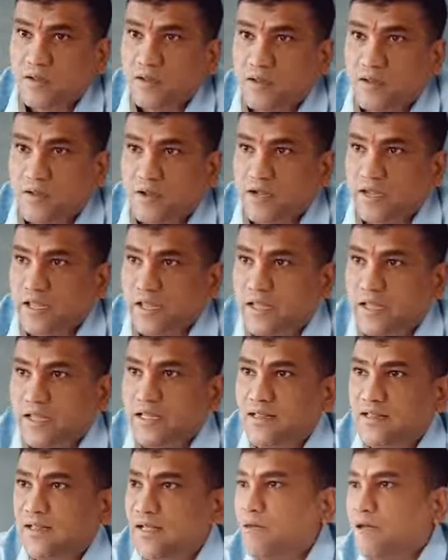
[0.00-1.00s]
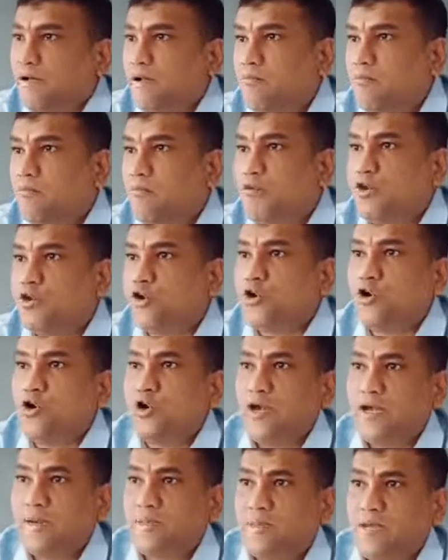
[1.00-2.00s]
Okay, in the
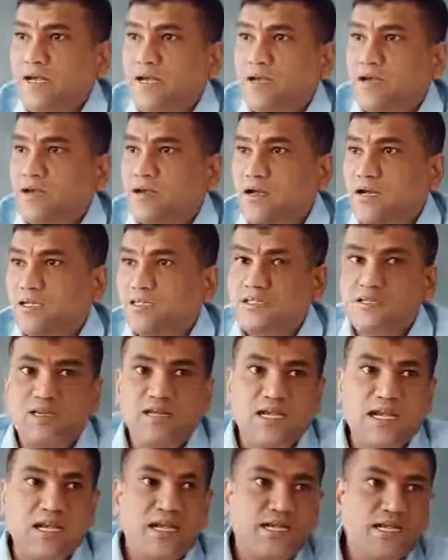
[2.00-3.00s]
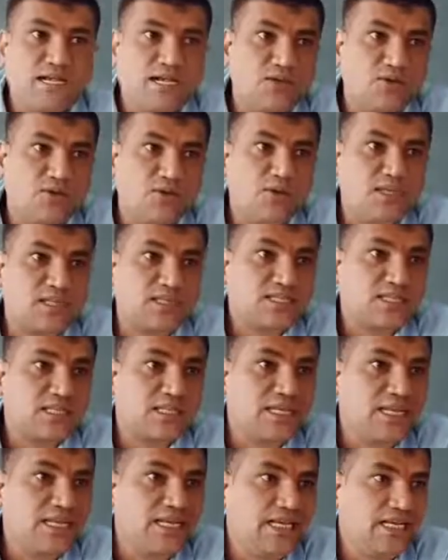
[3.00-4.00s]
monohybrid cross related to the
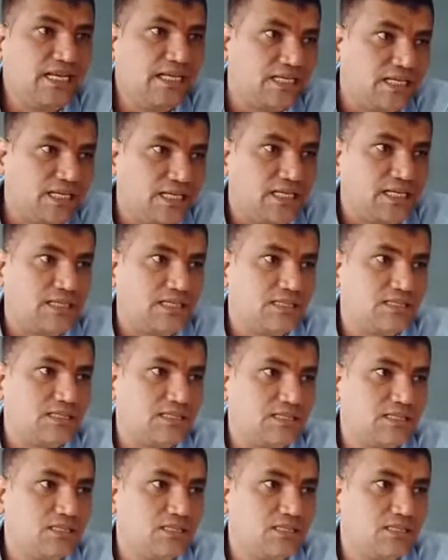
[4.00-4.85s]
skin color.